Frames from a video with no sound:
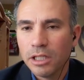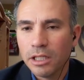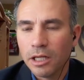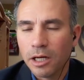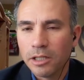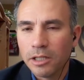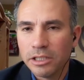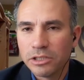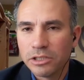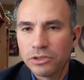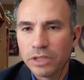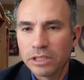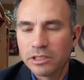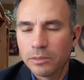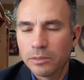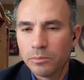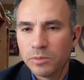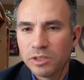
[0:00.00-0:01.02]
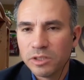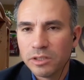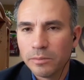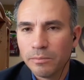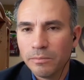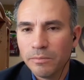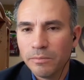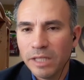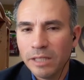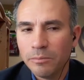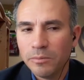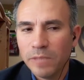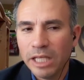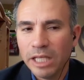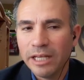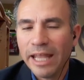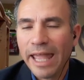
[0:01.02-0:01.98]
in our district
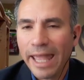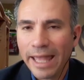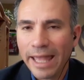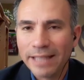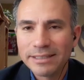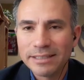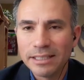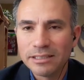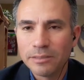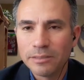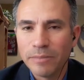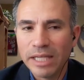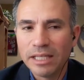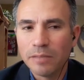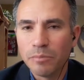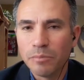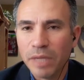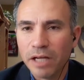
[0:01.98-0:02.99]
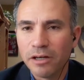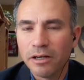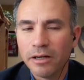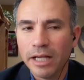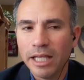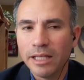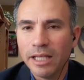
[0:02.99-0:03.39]
to enhance it, to make it better,